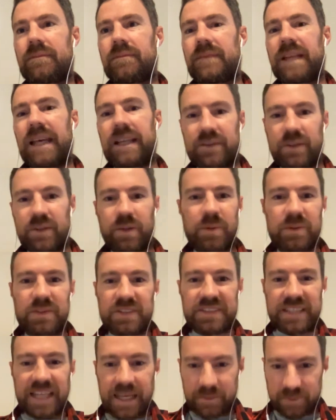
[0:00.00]
That'll do. We'll
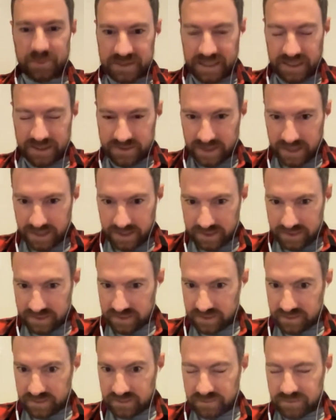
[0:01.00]
just say it was 10
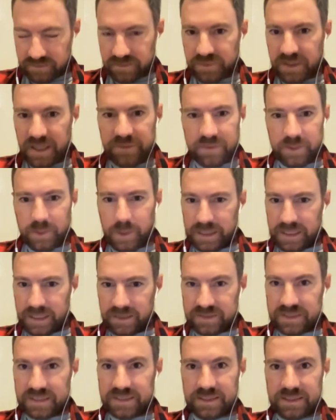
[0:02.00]
seconds. For everyone
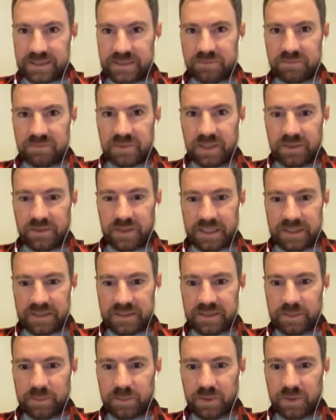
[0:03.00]
else, this is
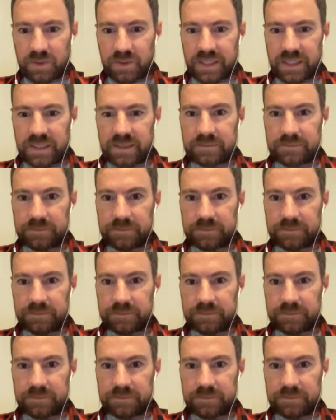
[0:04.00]
horrendously boring.